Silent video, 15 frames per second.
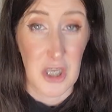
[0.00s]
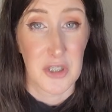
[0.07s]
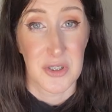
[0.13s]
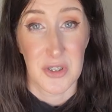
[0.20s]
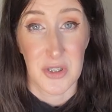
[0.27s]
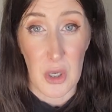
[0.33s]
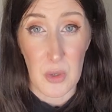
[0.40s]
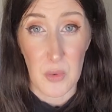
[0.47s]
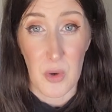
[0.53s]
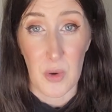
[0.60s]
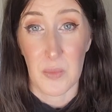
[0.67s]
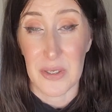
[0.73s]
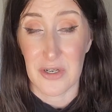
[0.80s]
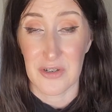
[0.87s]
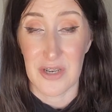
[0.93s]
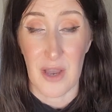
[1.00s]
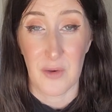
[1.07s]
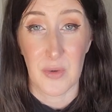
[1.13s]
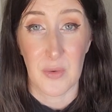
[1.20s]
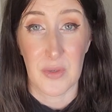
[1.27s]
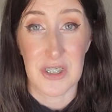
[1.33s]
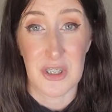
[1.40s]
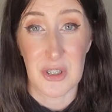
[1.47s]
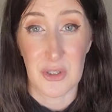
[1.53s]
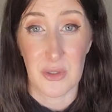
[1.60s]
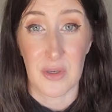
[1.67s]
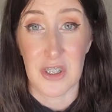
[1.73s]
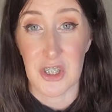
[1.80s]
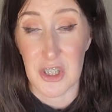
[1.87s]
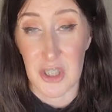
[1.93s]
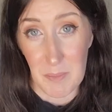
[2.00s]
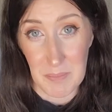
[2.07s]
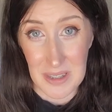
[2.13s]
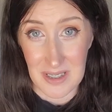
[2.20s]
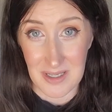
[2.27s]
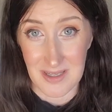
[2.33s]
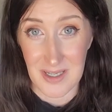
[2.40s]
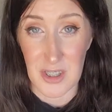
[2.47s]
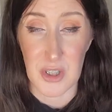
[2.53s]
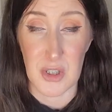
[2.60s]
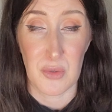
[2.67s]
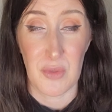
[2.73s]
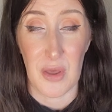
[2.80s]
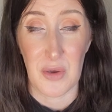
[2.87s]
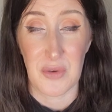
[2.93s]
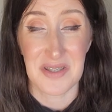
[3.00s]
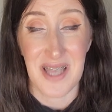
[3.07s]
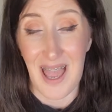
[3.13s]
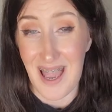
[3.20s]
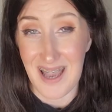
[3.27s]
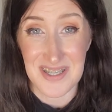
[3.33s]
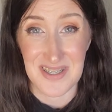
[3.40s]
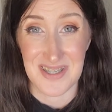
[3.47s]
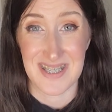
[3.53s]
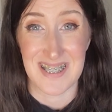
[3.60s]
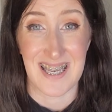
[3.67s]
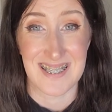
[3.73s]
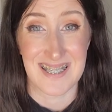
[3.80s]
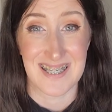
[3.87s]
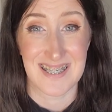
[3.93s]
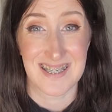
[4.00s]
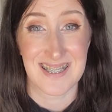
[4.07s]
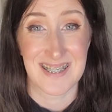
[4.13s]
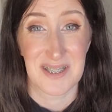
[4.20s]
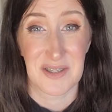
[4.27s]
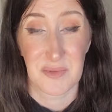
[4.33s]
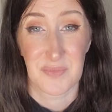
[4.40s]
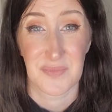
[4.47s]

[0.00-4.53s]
So we are now going to jump in to those exercises.